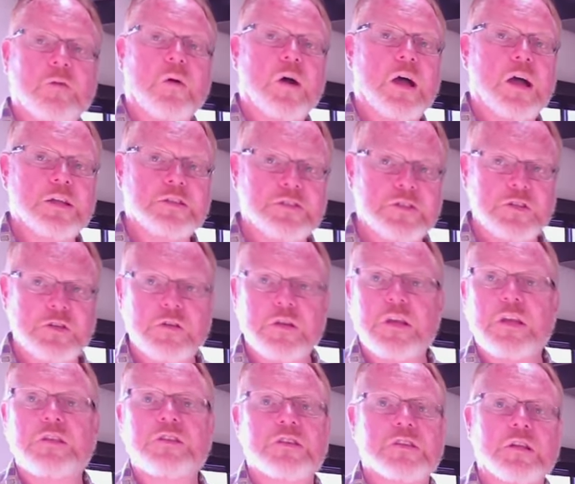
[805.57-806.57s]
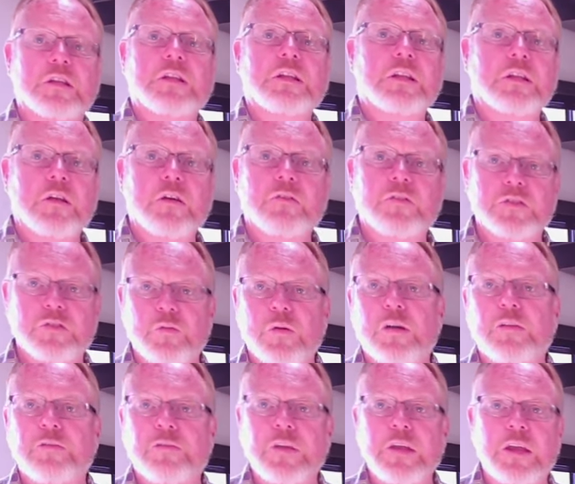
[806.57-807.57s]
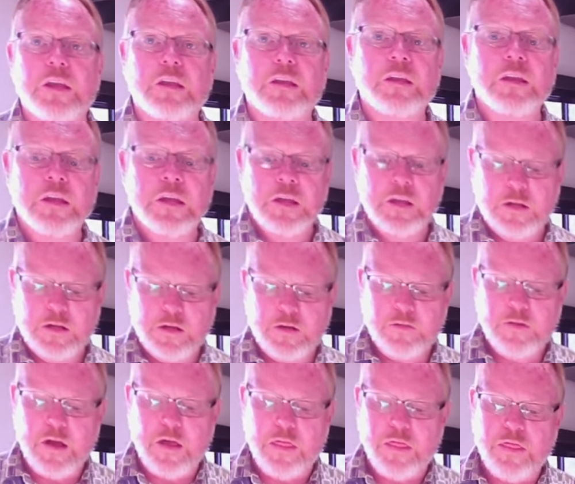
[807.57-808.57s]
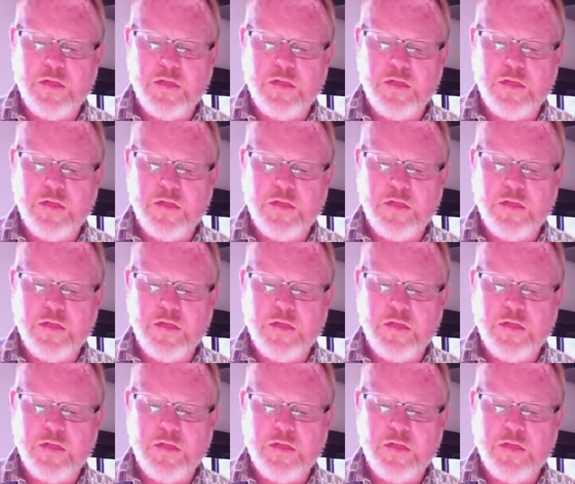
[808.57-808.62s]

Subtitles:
quads and you need just a little over 12 feet, you've got